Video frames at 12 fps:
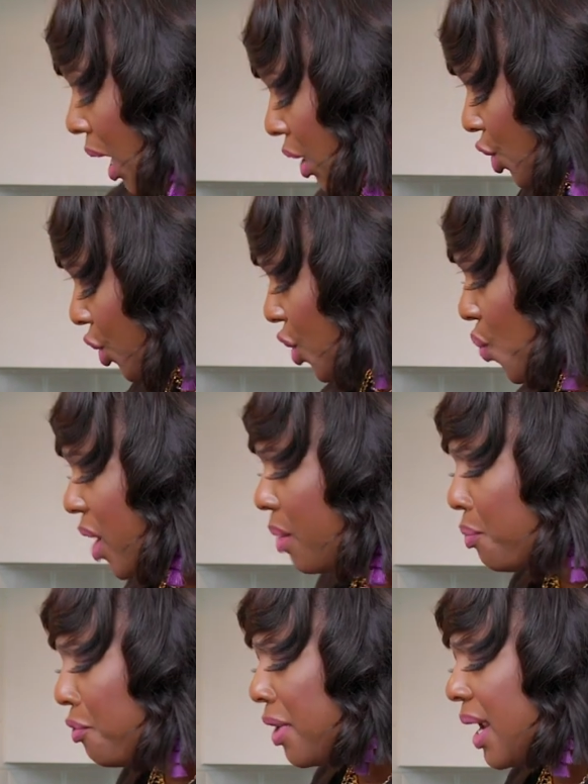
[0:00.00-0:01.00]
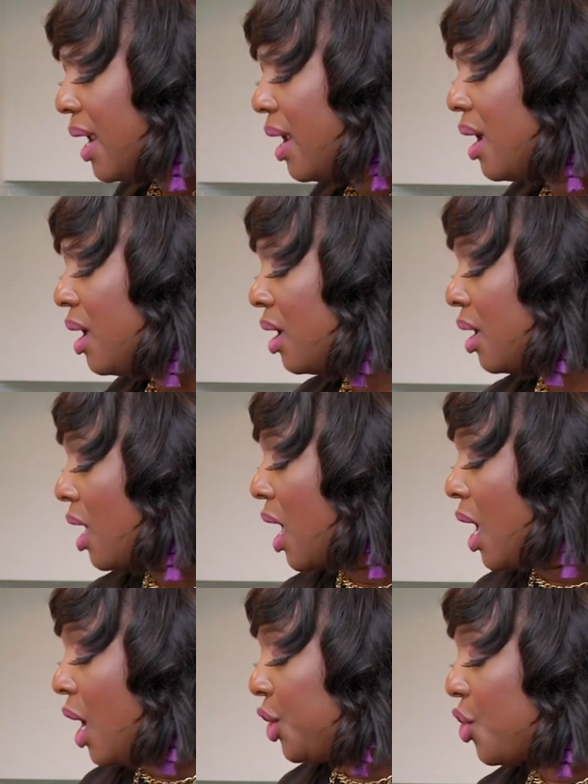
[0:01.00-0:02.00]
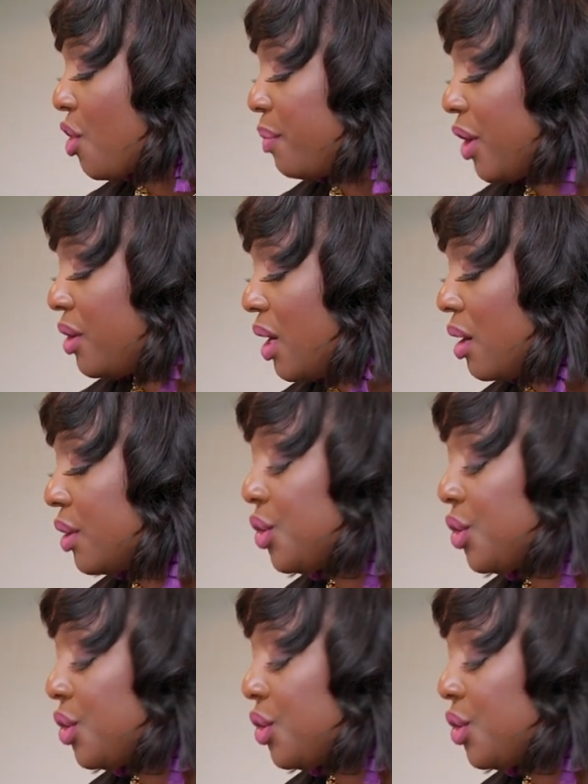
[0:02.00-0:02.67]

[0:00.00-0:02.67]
So you want to bring your marinara